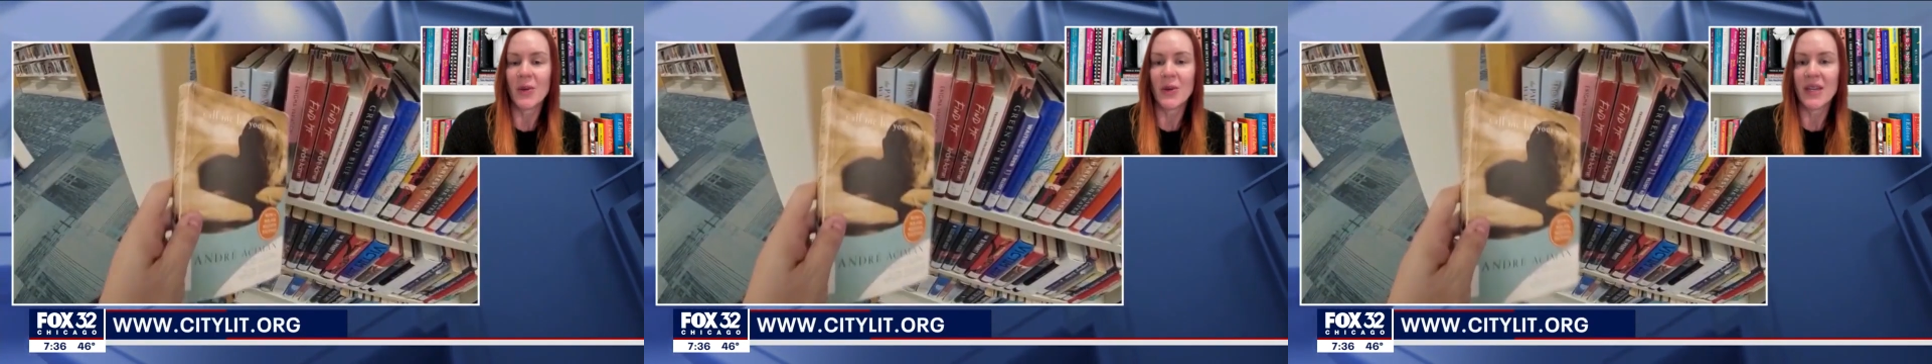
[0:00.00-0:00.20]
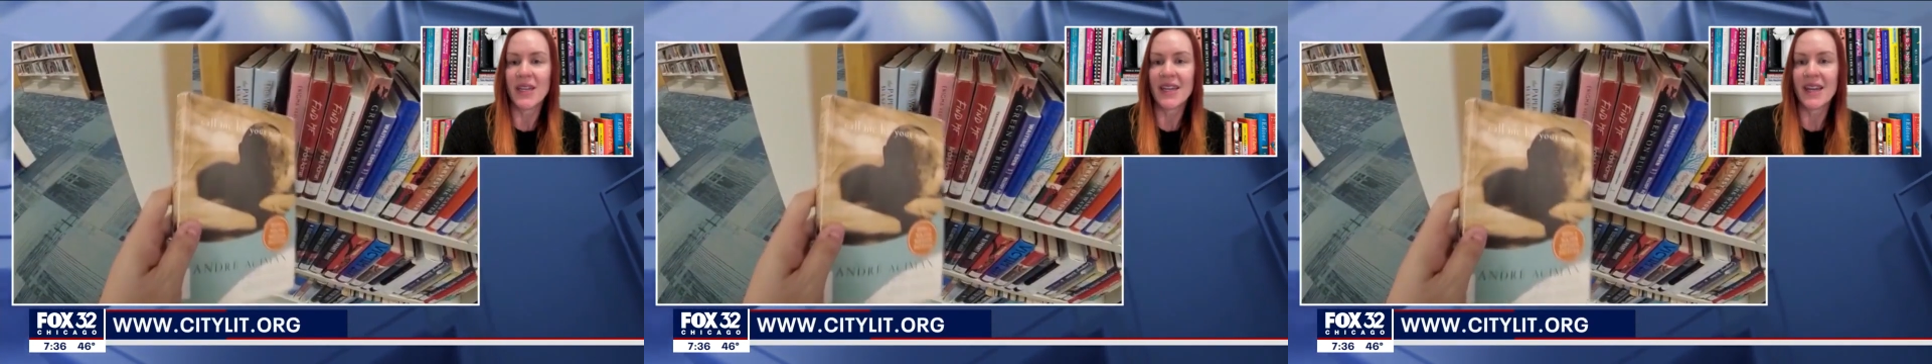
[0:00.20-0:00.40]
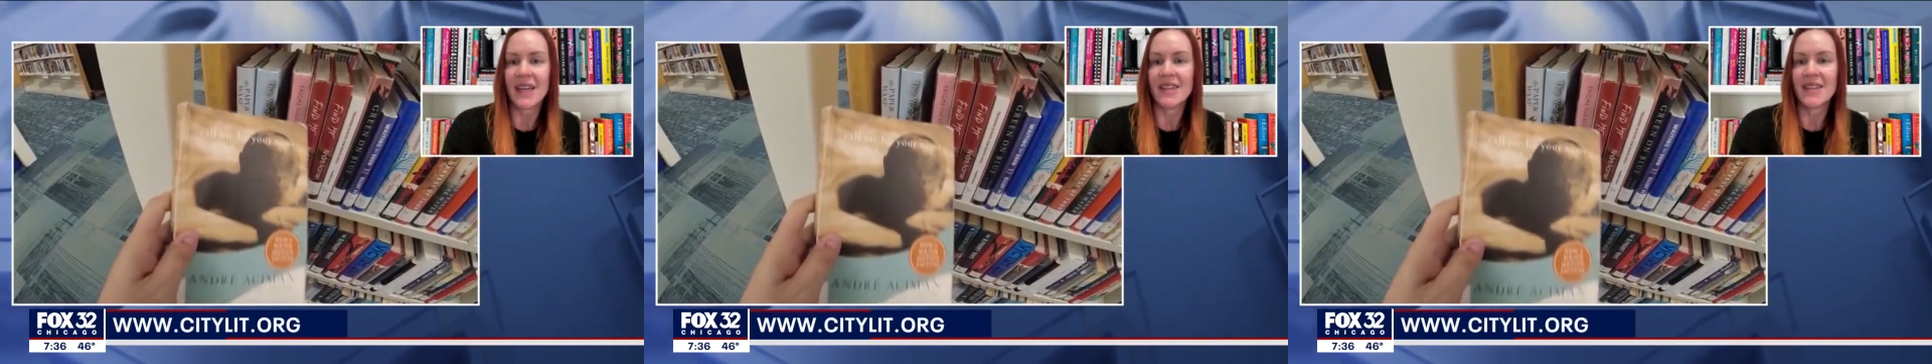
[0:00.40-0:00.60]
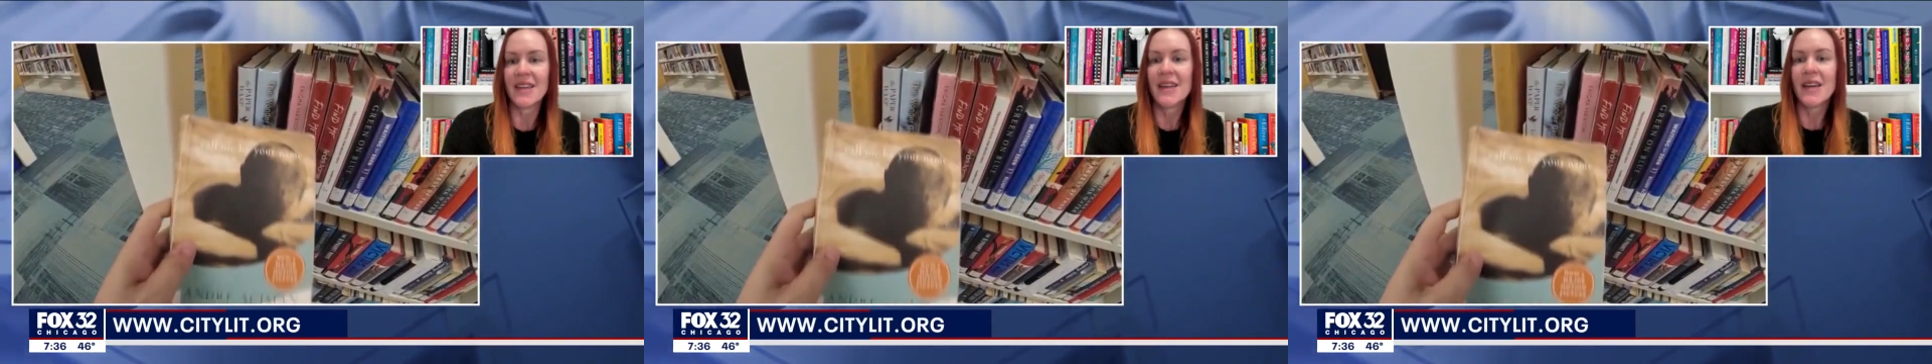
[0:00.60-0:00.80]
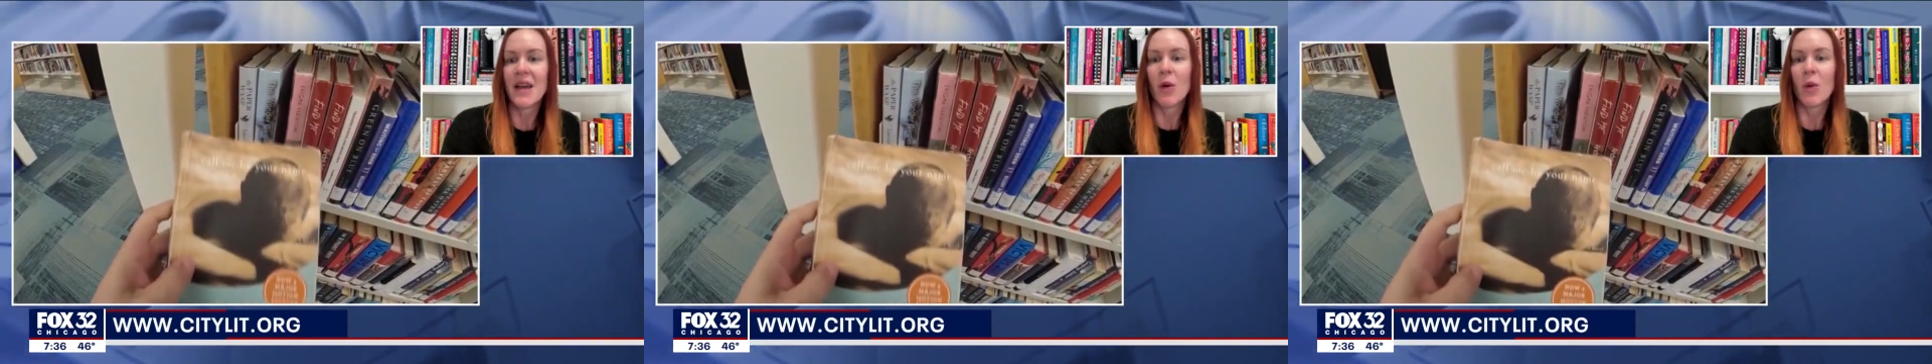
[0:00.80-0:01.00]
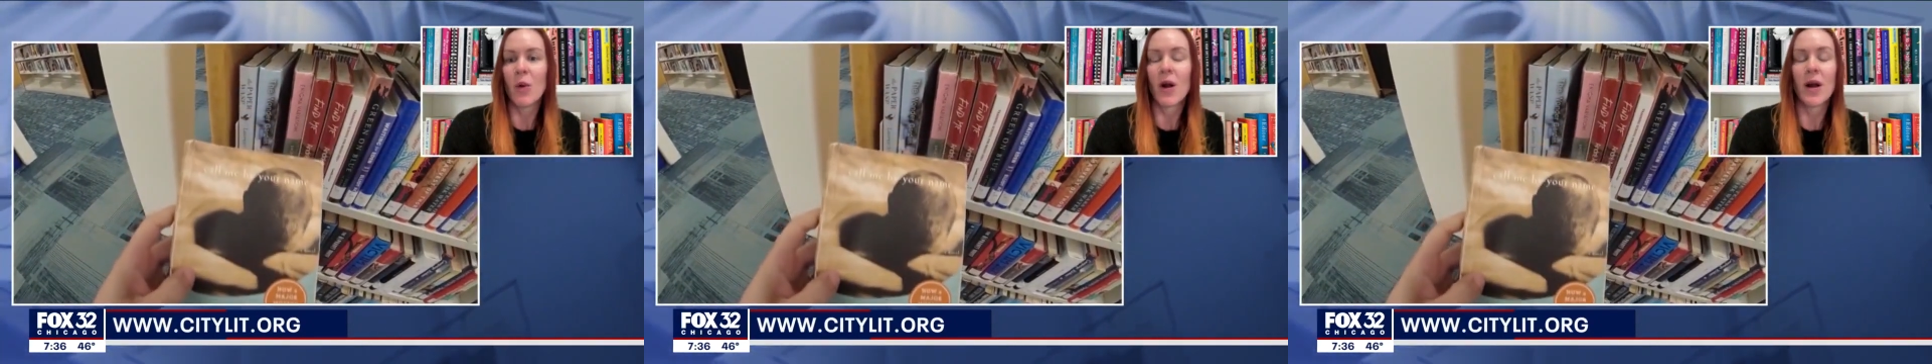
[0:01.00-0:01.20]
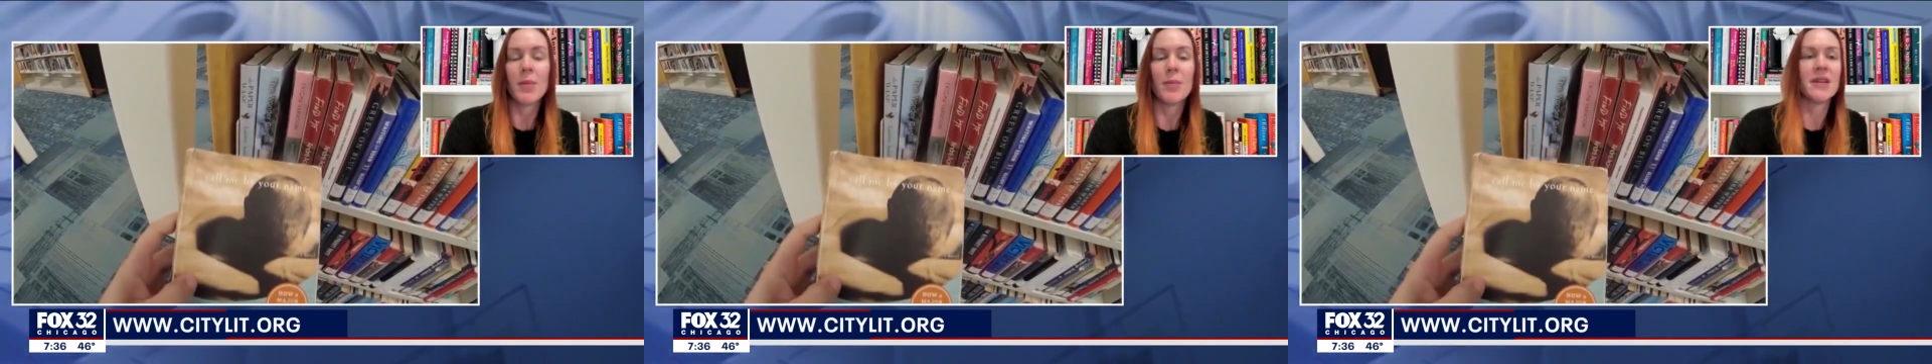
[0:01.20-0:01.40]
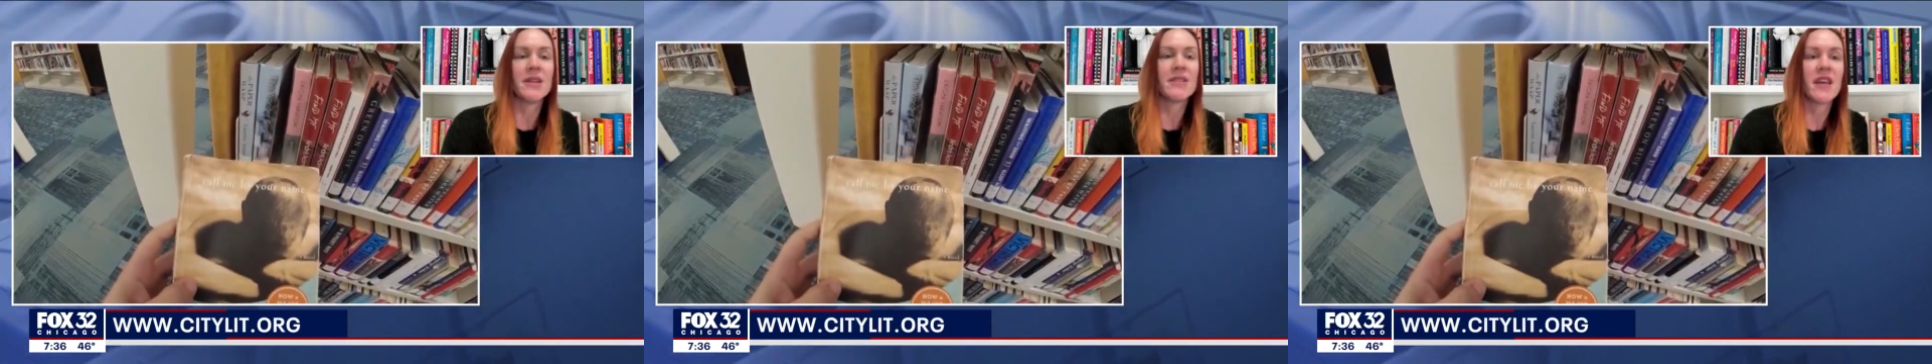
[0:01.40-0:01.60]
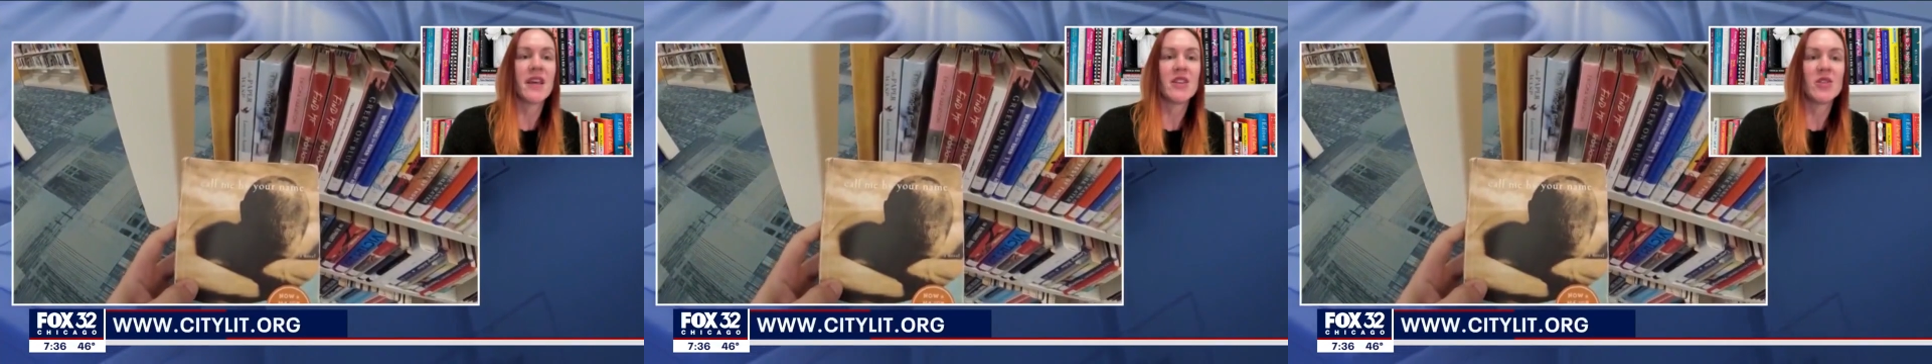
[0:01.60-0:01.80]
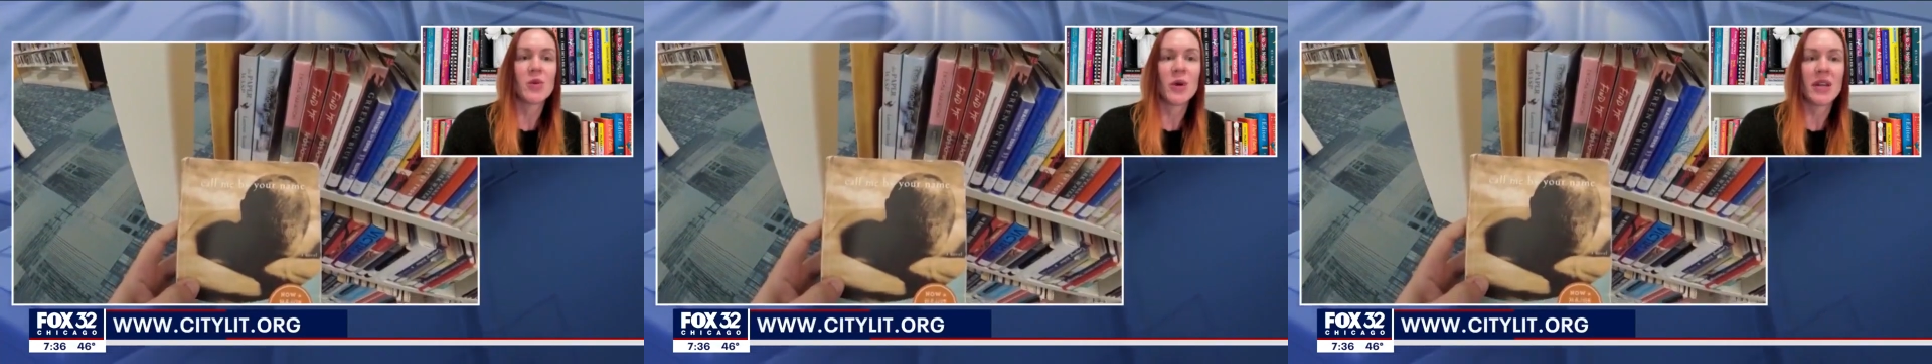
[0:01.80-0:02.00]
weekend. We're up at
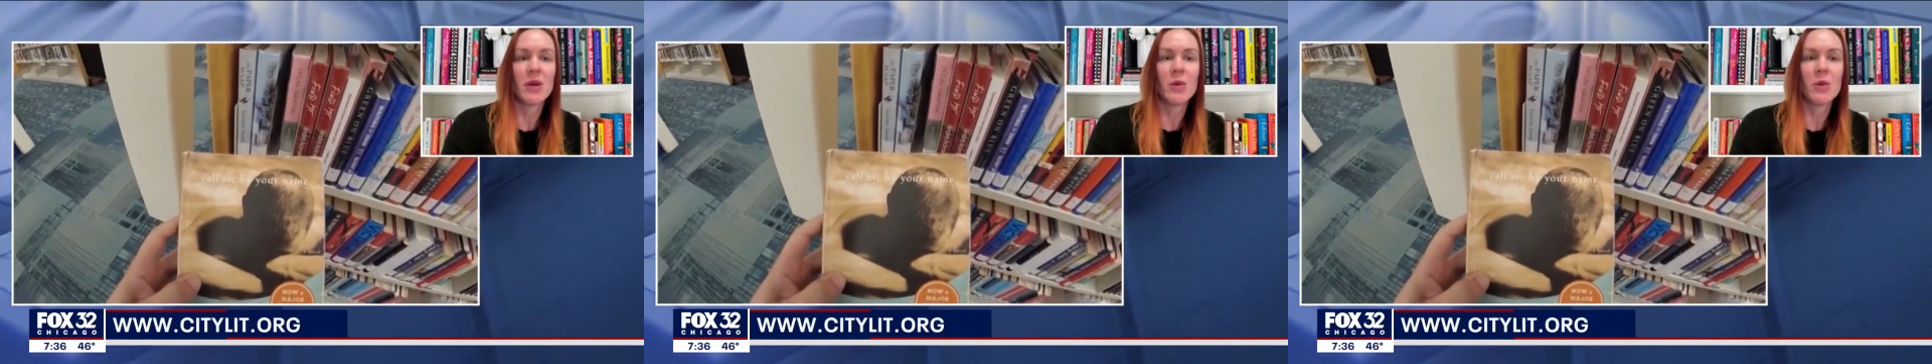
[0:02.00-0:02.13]
1020